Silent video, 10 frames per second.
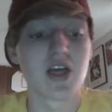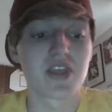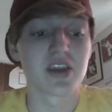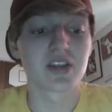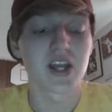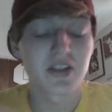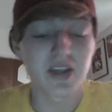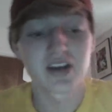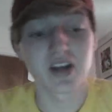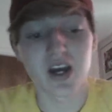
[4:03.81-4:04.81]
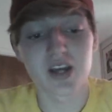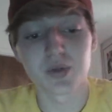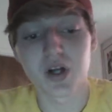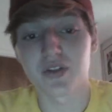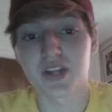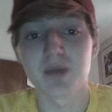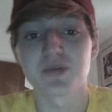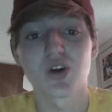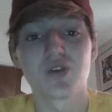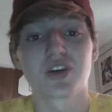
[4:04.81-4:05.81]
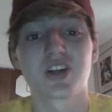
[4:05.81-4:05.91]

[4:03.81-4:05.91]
Then later that night, when all the games are over,